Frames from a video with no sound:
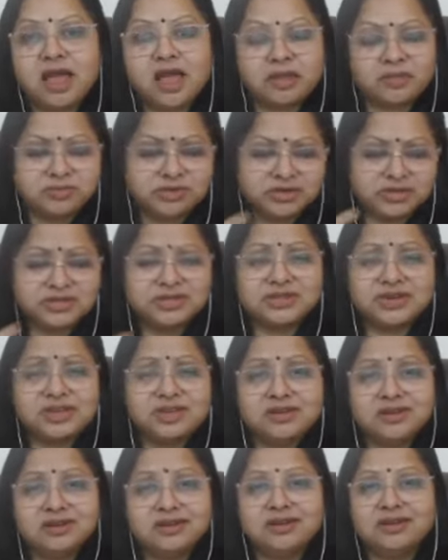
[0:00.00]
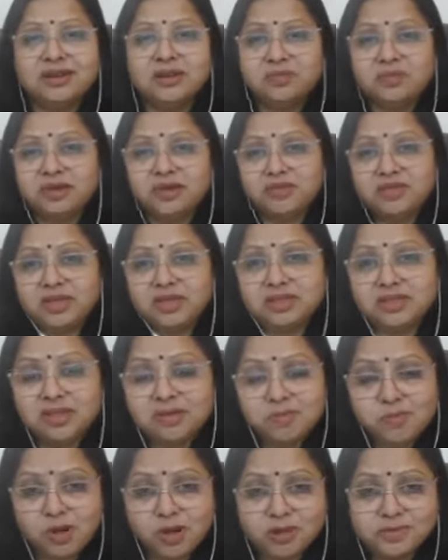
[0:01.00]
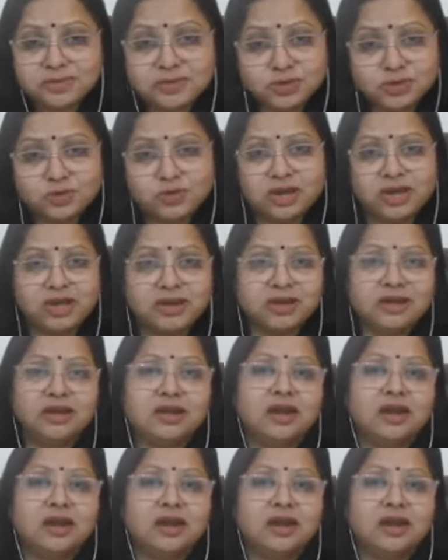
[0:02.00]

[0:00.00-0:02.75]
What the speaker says: I am just here in between the moms who need it,